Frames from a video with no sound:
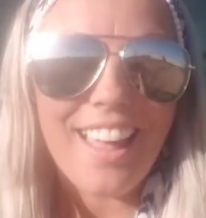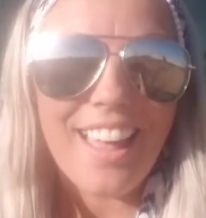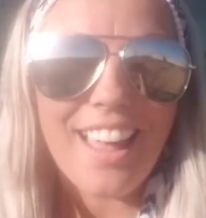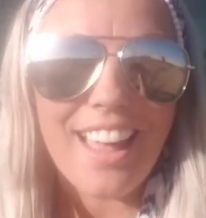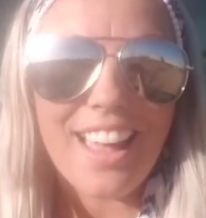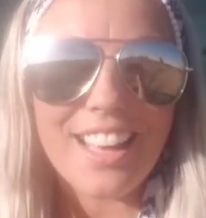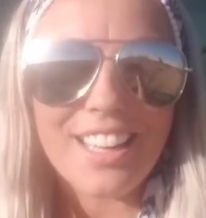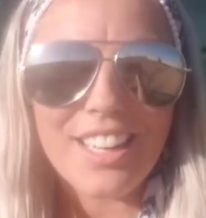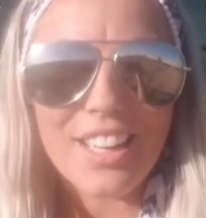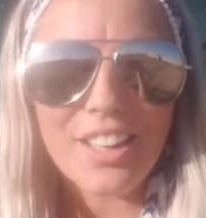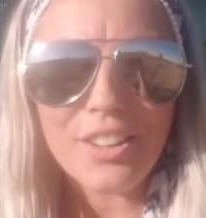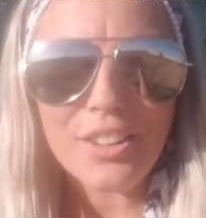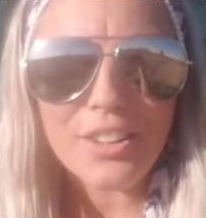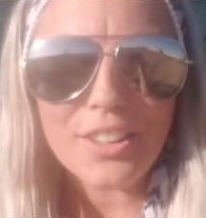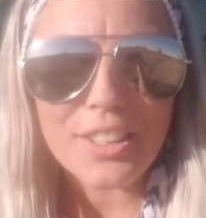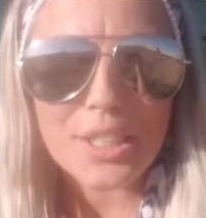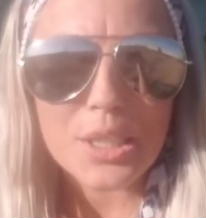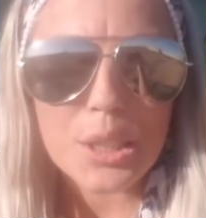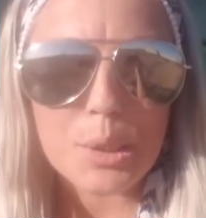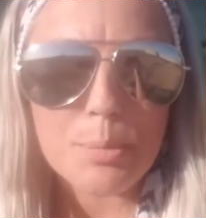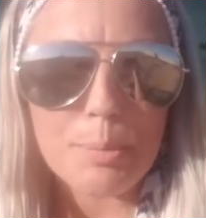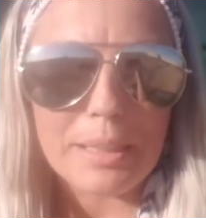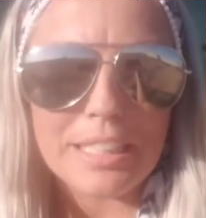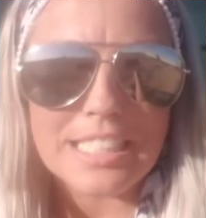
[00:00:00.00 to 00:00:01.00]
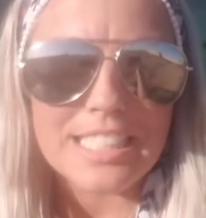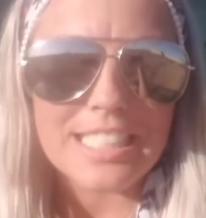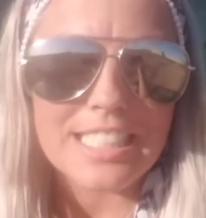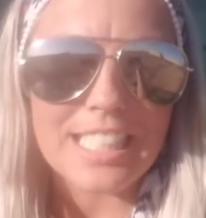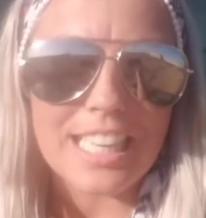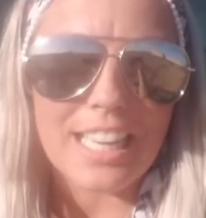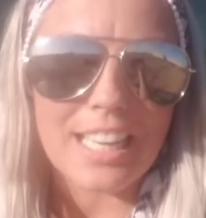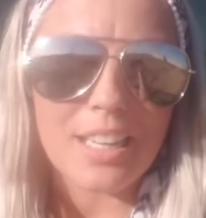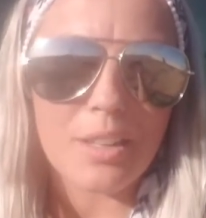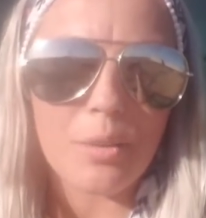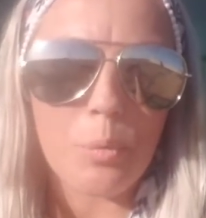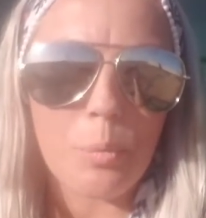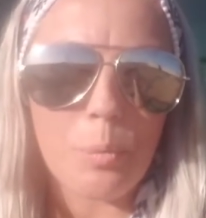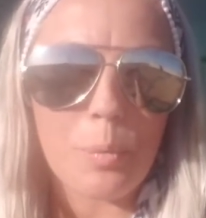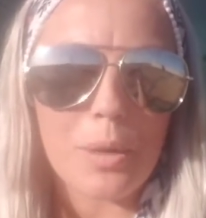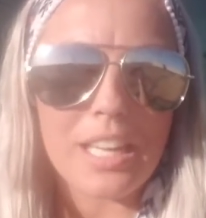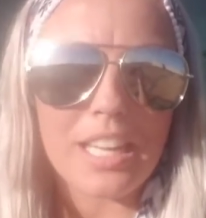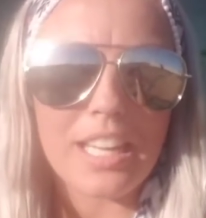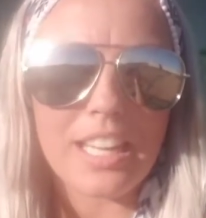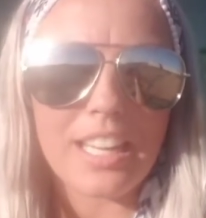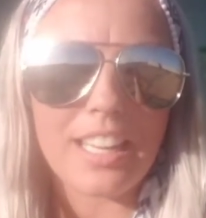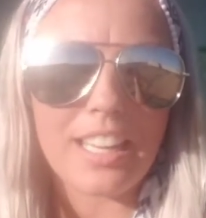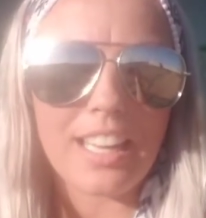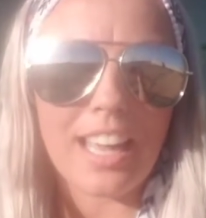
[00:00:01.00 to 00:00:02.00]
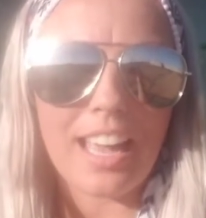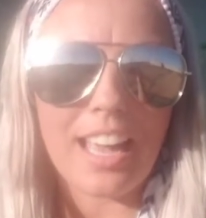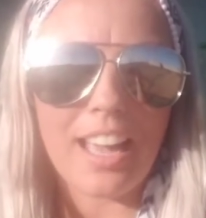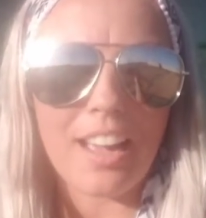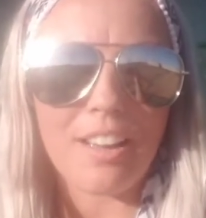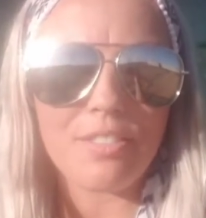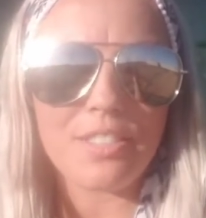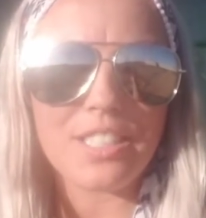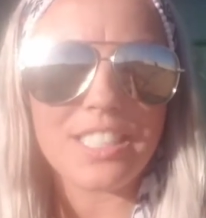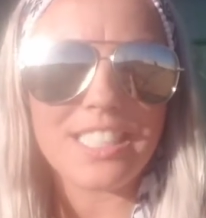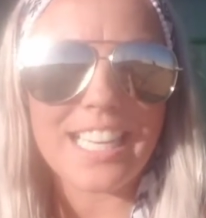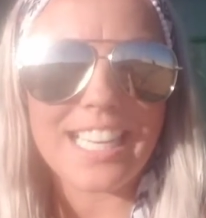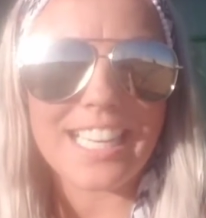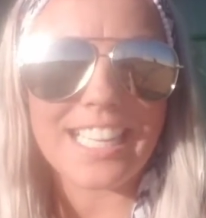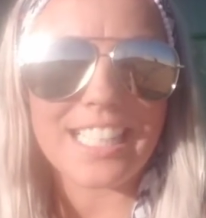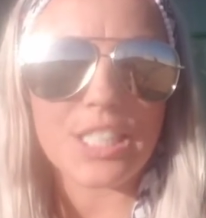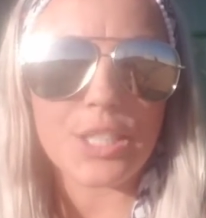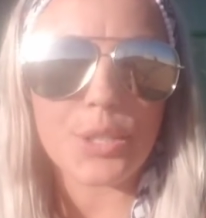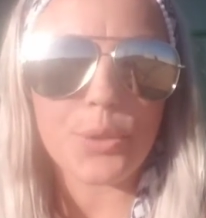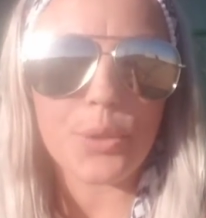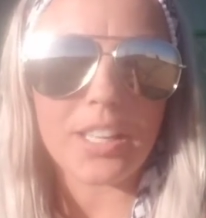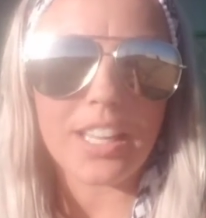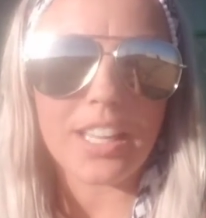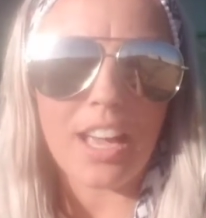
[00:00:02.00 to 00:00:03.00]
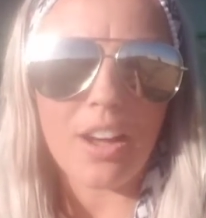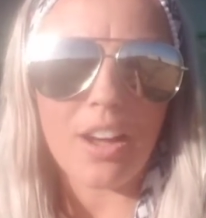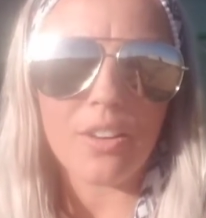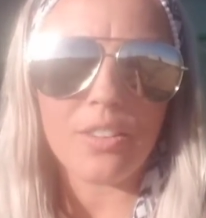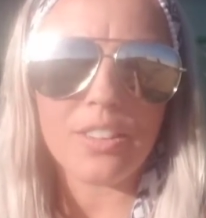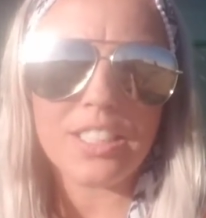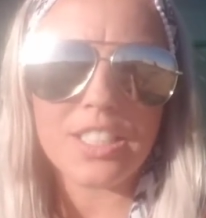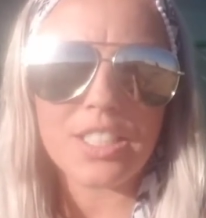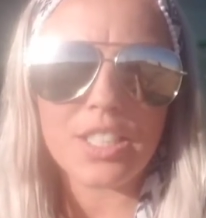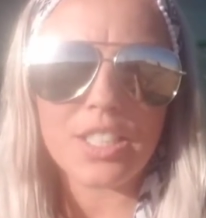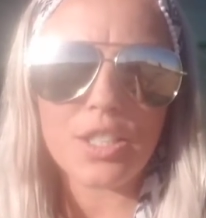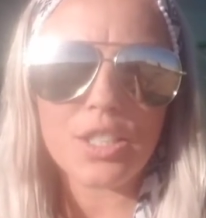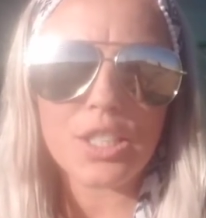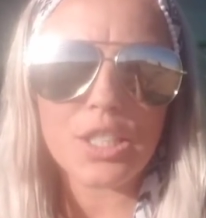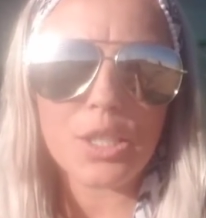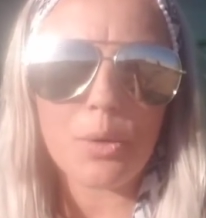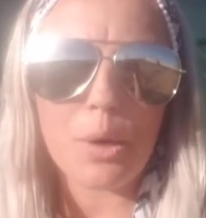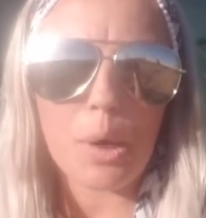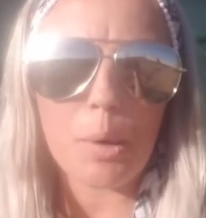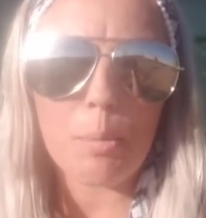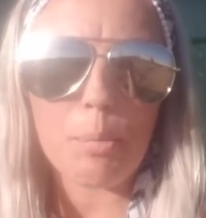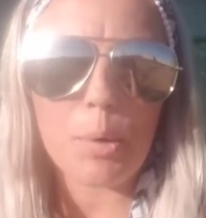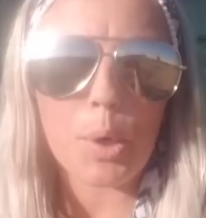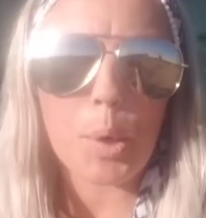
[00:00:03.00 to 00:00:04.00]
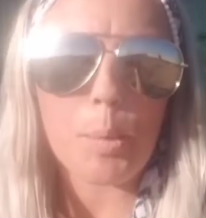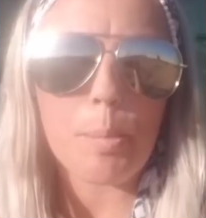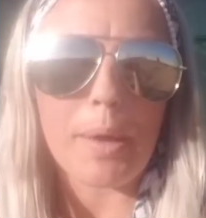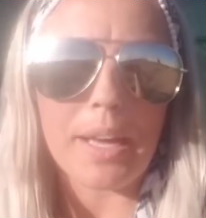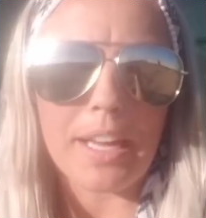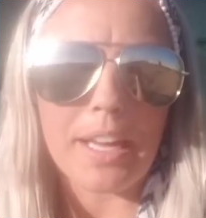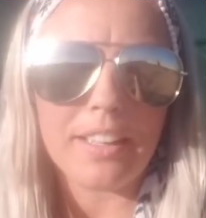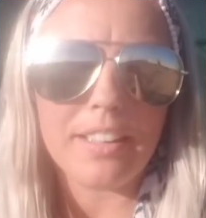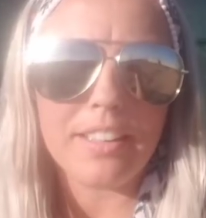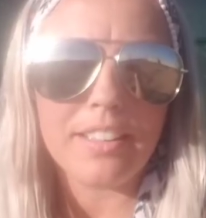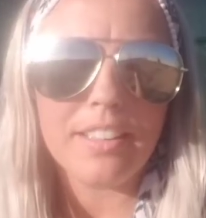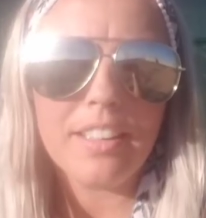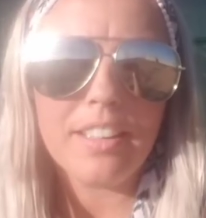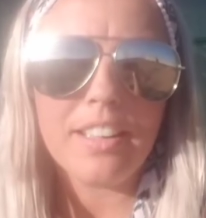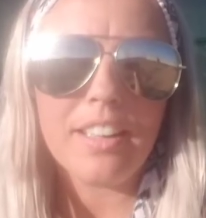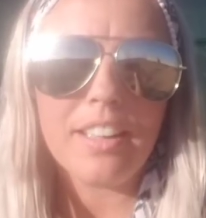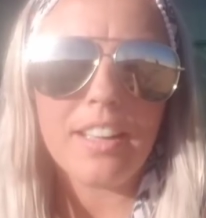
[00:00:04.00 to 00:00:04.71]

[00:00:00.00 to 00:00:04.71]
Another expense that we have to take into account is also our propane.